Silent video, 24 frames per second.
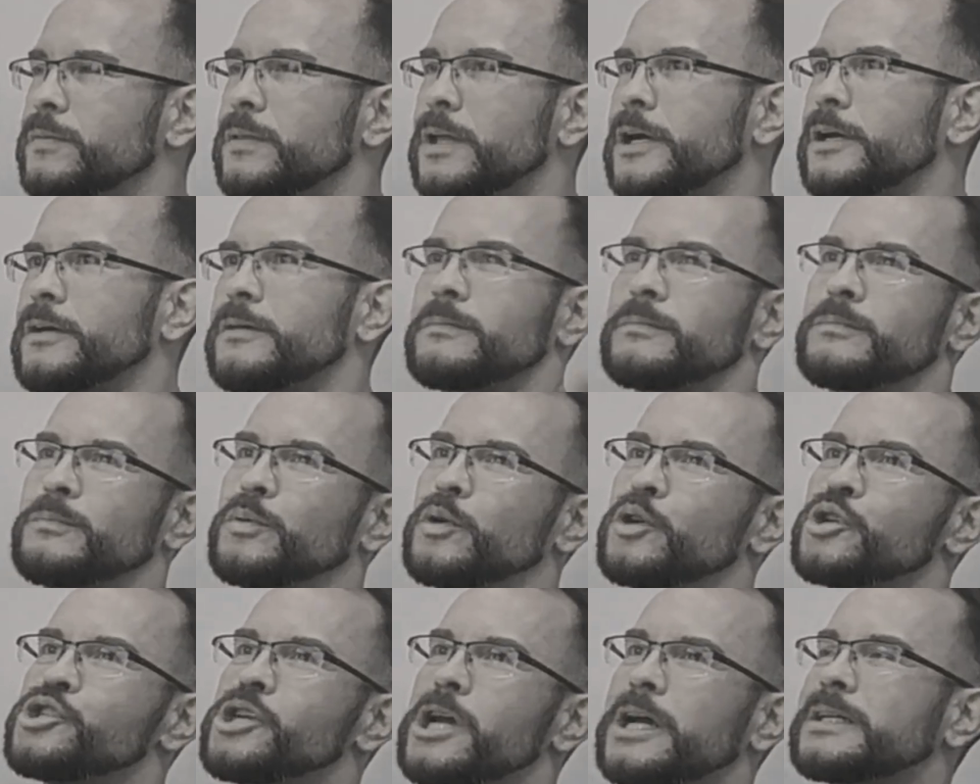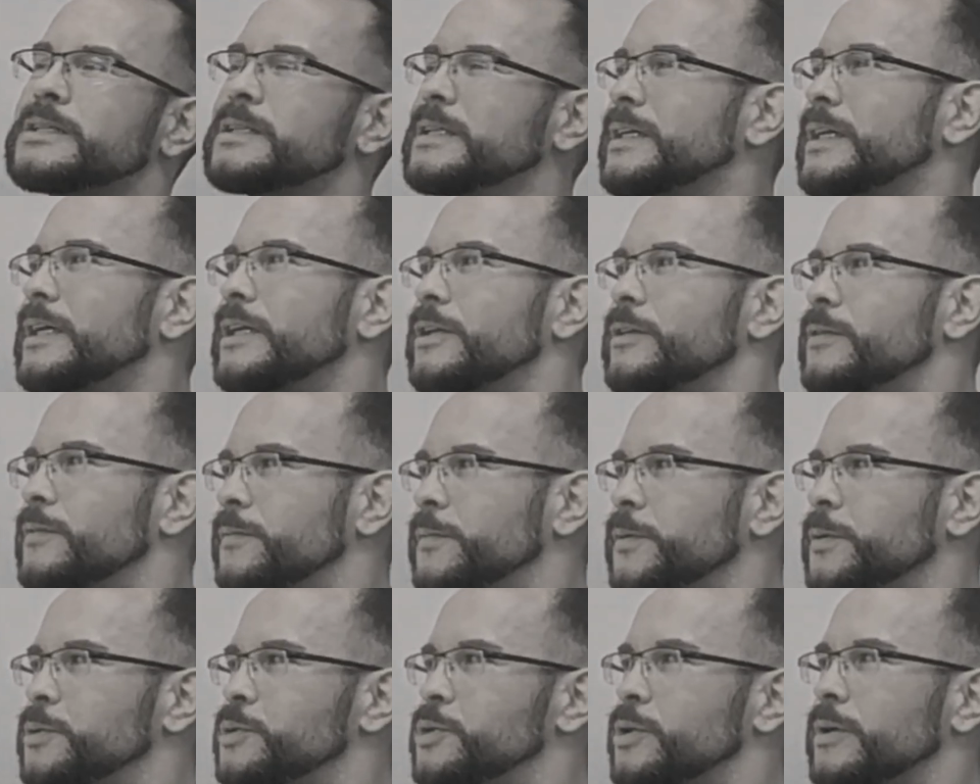like projecting into the
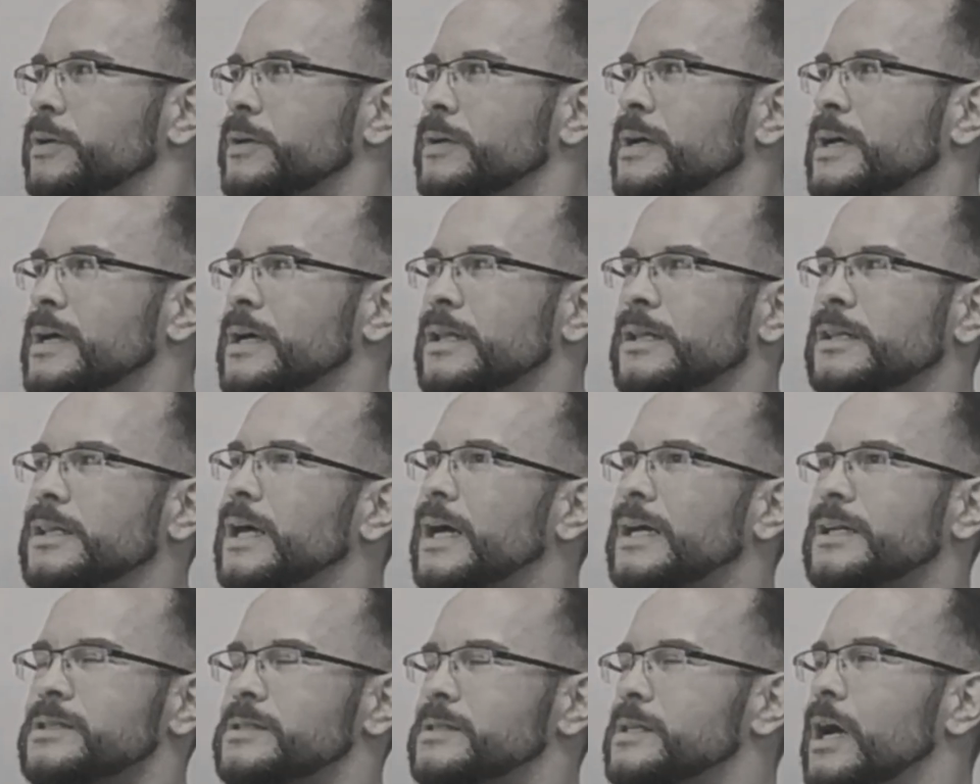future, that is